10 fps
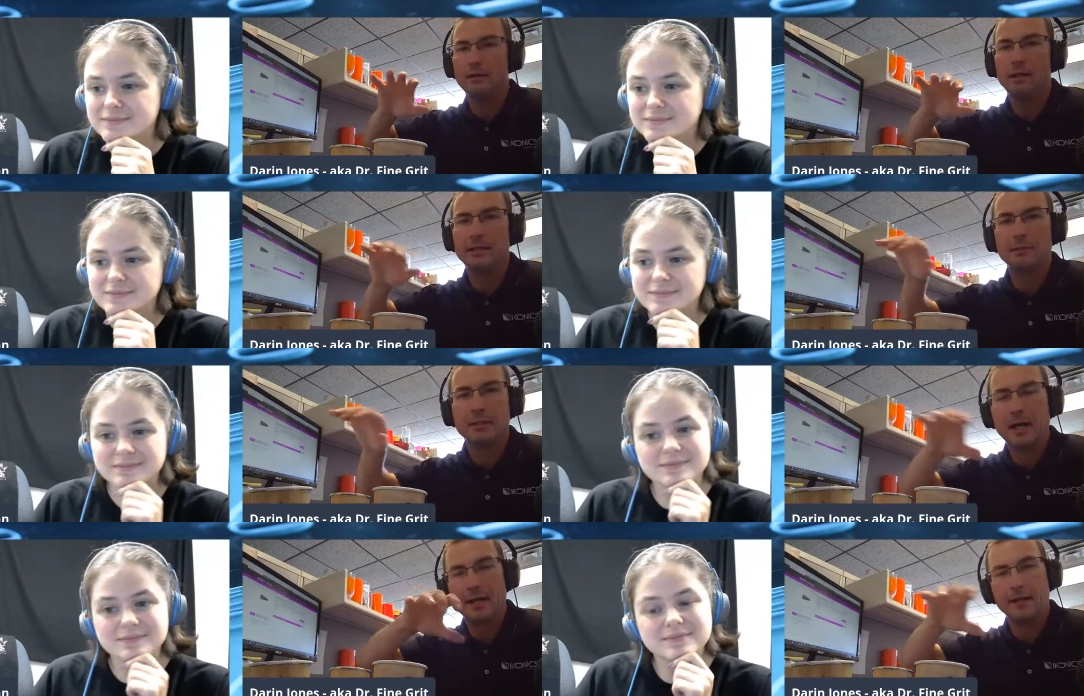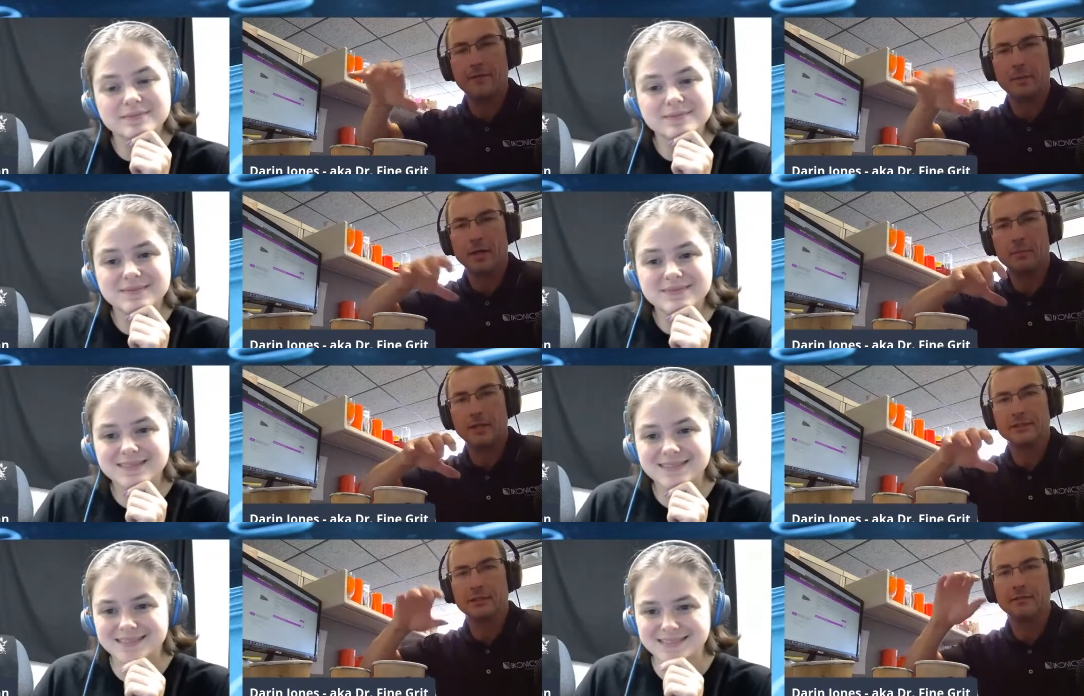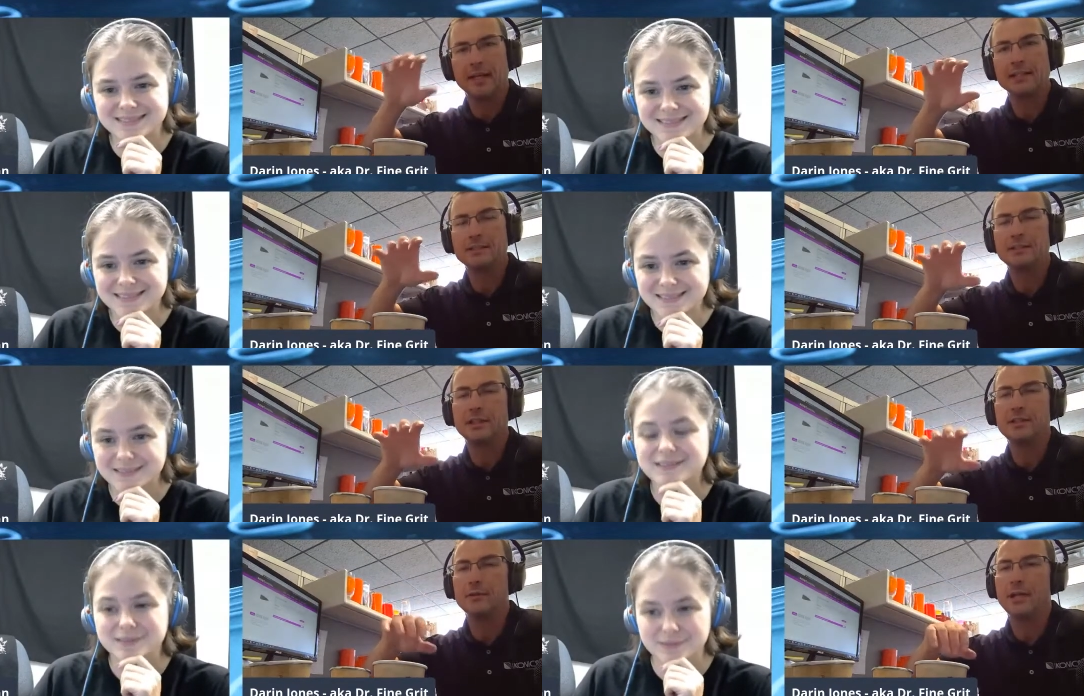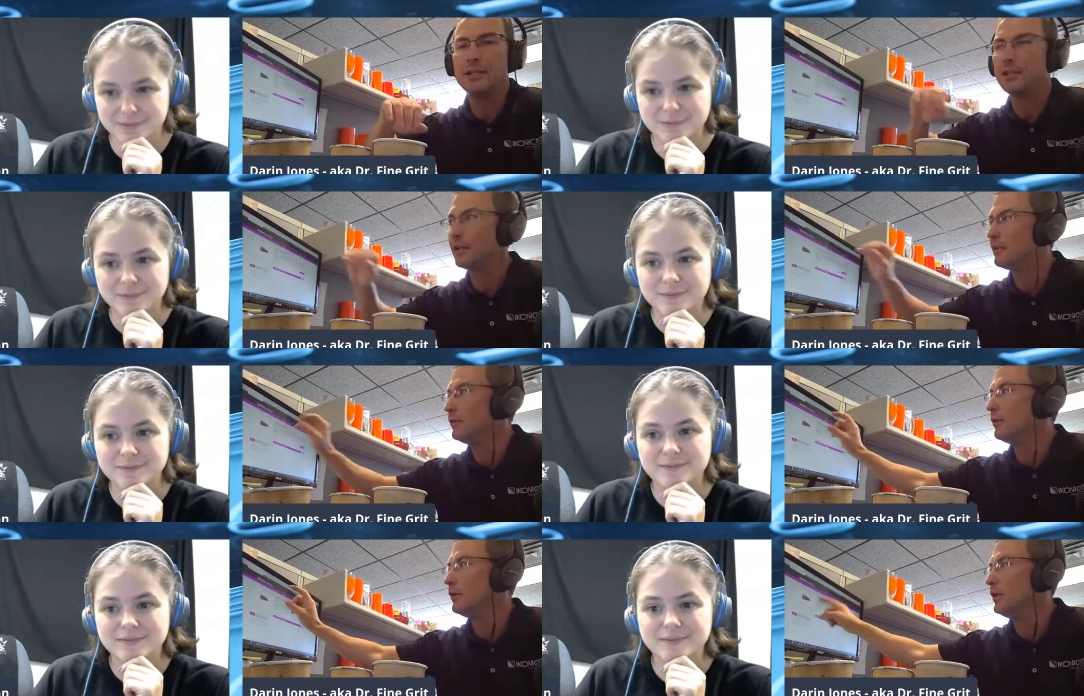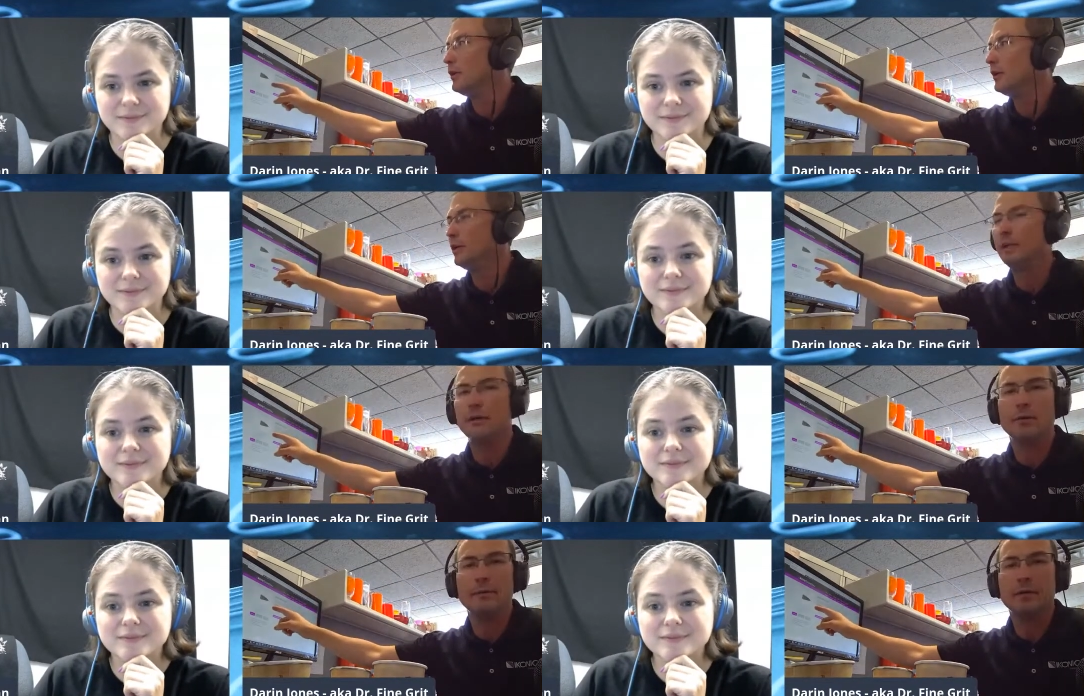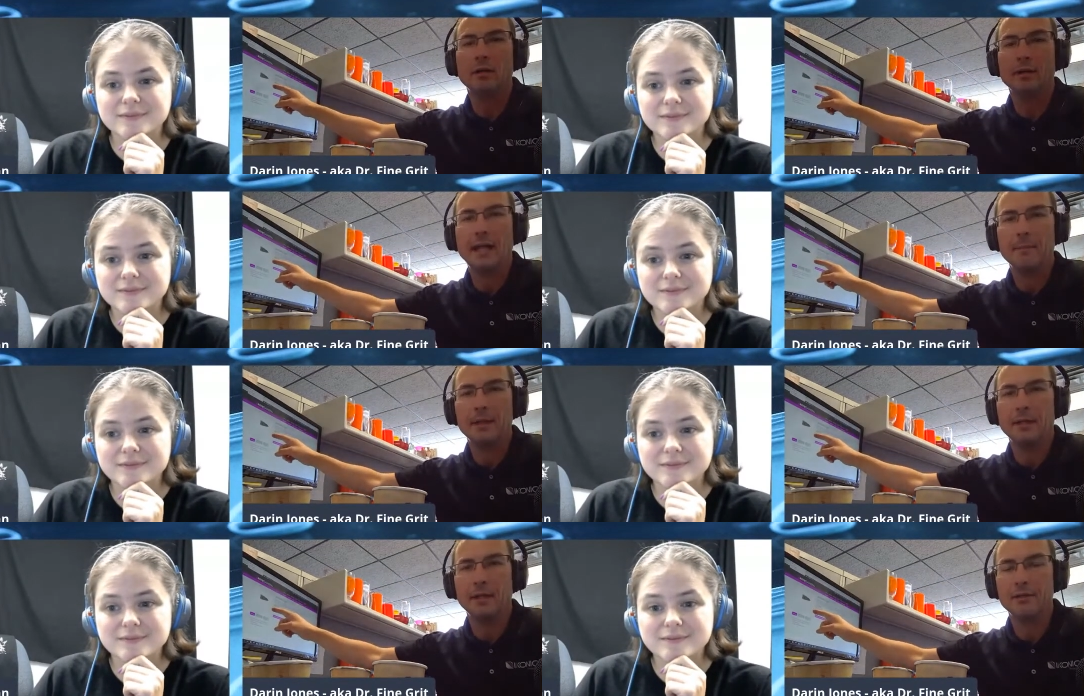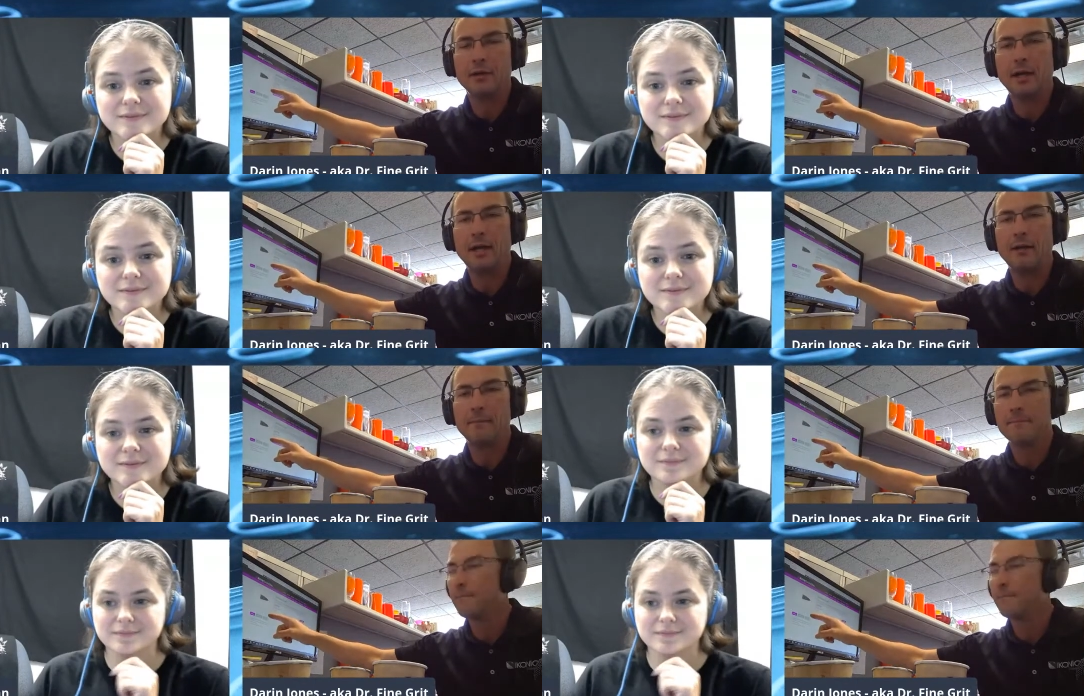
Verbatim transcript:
Speaker 1: I talk about the hot air from your compressor. If that's the situation, you can get what we call an ambient air dryer.